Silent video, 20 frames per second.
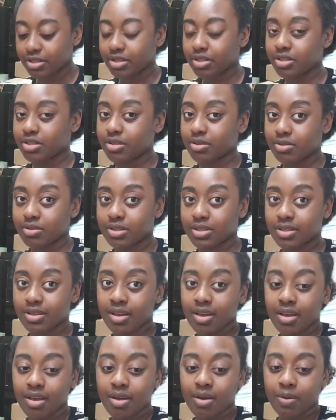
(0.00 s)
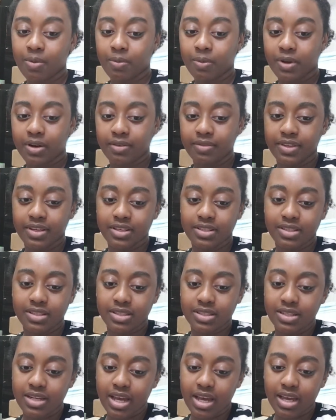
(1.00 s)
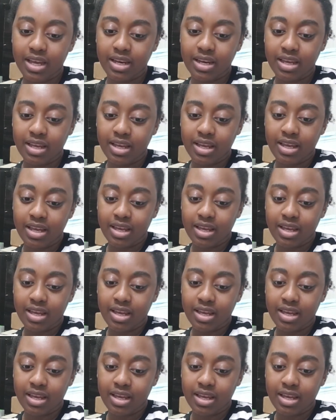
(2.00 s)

to just use one of these instead.